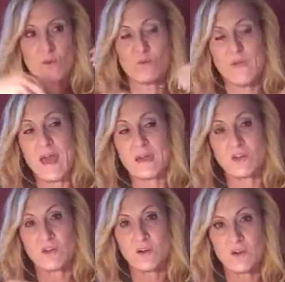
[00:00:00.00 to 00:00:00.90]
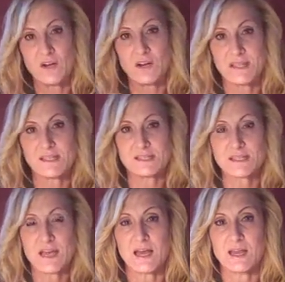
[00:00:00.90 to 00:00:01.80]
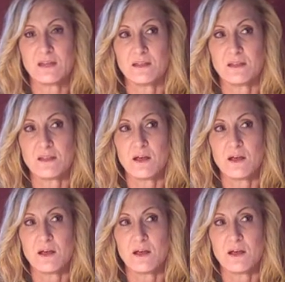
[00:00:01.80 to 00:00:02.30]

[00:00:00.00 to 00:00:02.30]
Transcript: That can occur inside